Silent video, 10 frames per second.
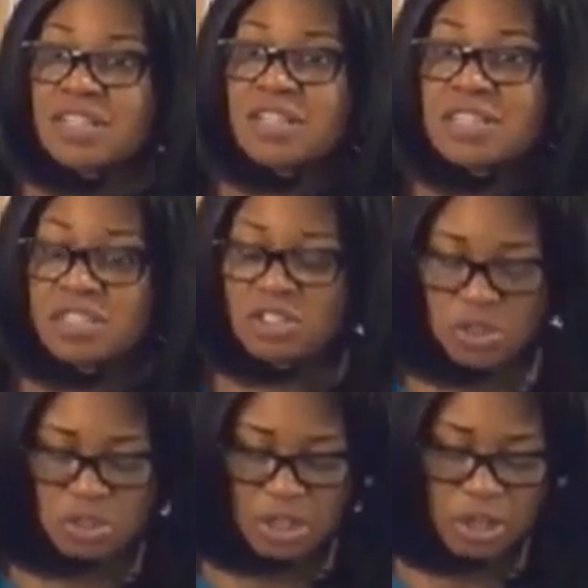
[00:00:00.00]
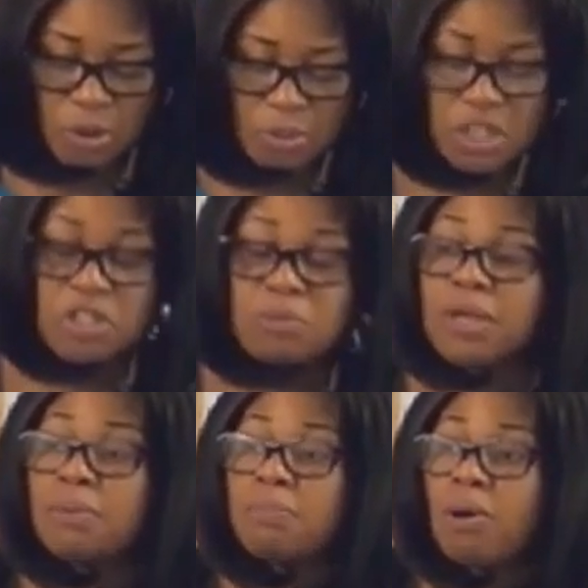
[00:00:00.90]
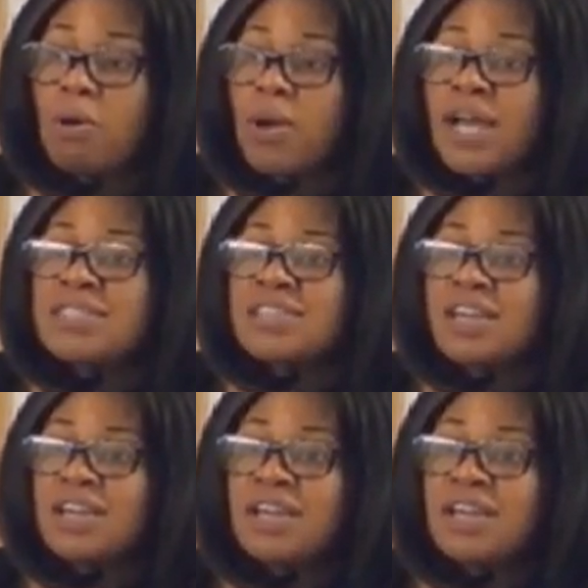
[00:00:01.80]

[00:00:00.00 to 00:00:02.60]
she listened to Naomi, she met Boaz,